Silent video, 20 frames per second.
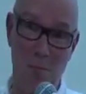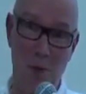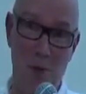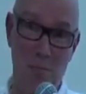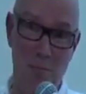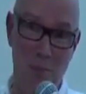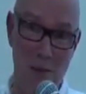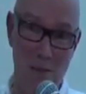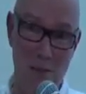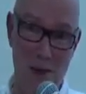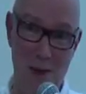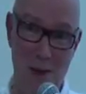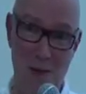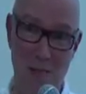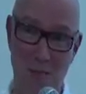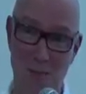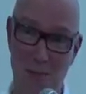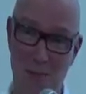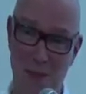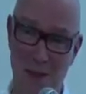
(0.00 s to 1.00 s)
But
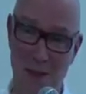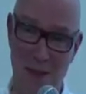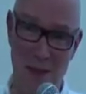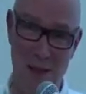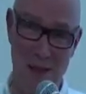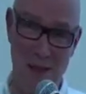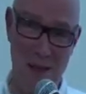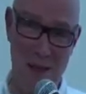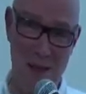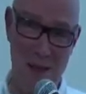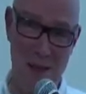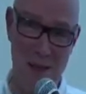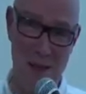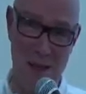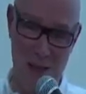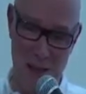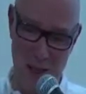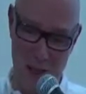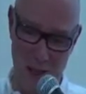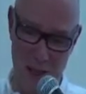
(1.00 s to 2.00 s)
maybe
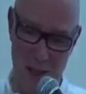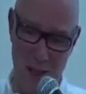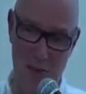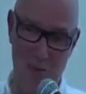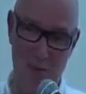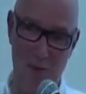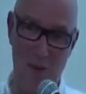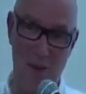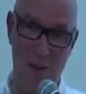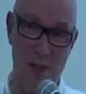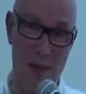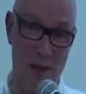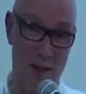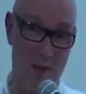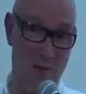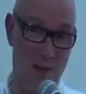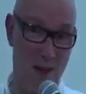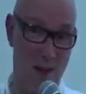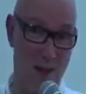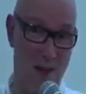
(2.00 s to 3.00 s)
if the
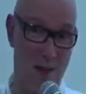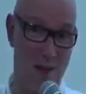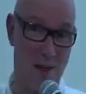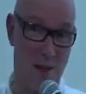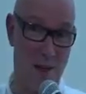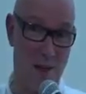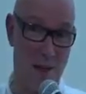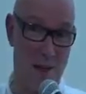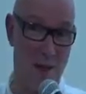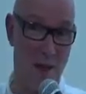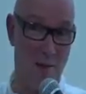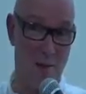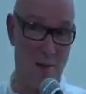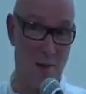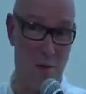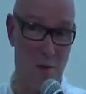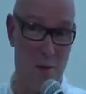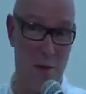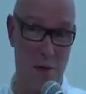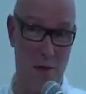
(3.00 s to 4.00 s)
effect is enough
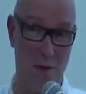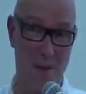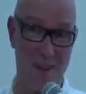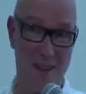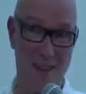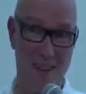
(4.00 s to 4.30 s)
strong,